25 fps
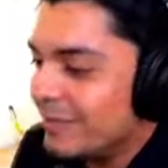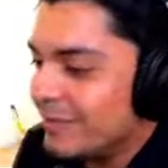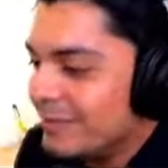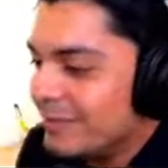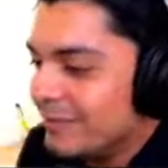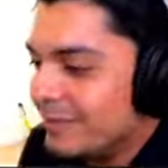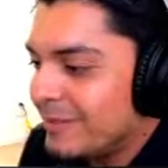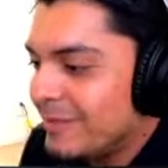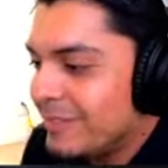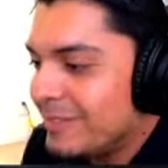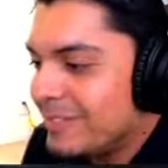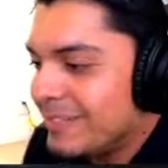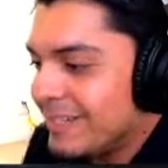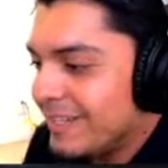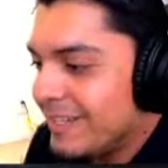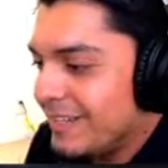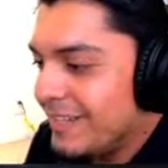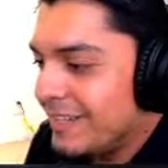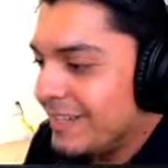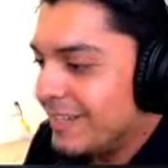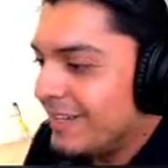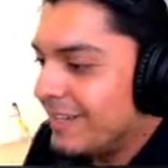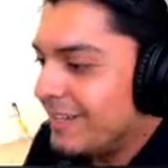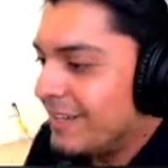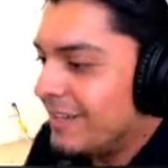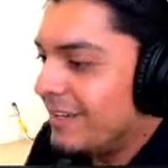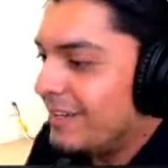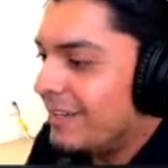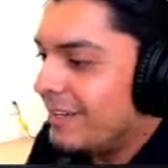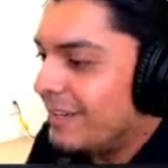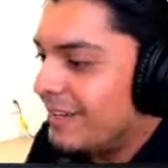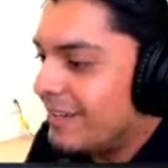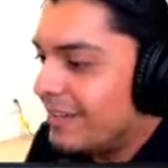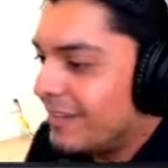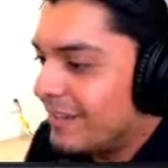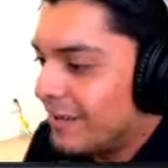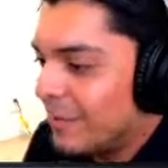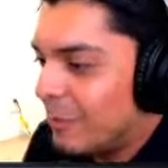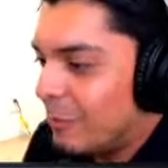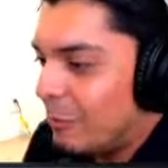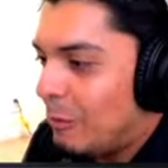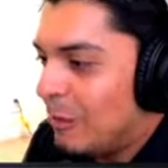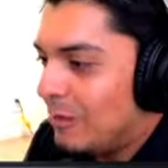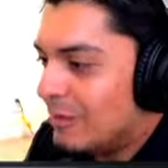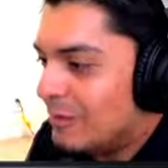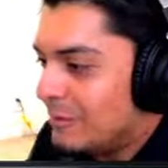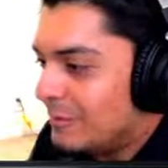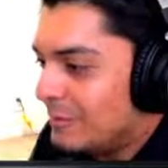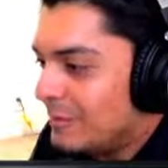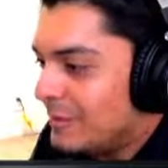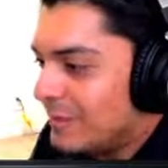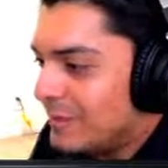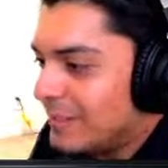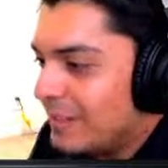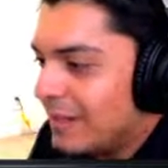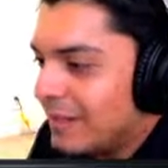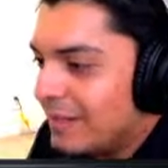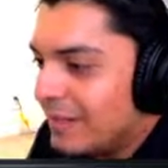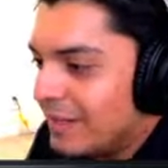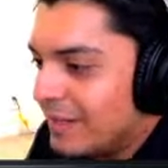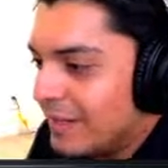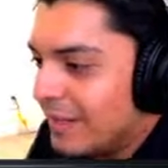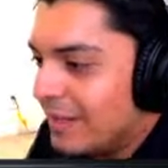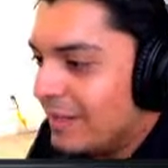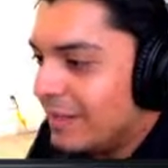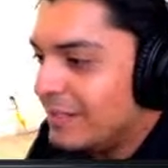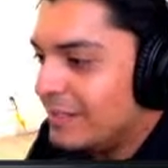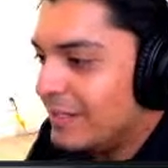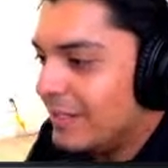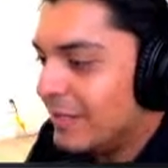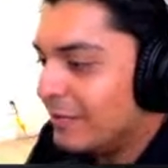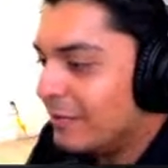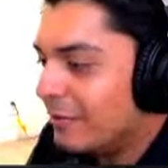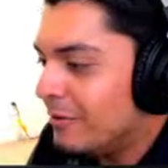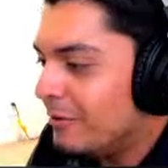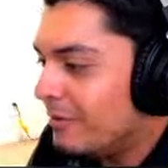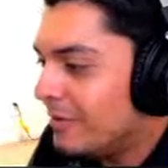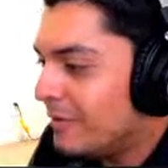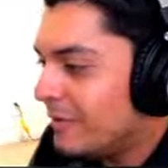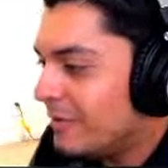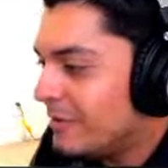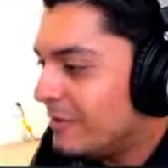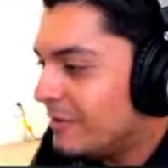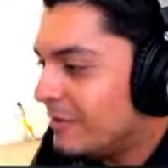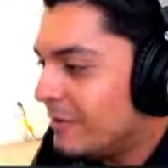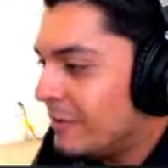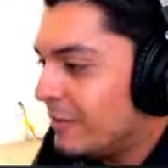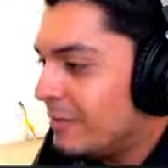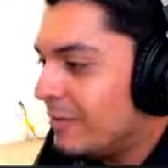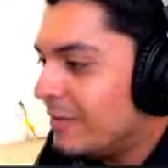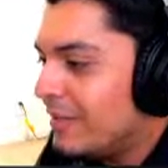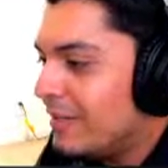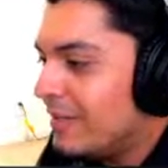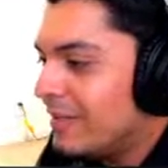What is that, like quantum state entanglement or something?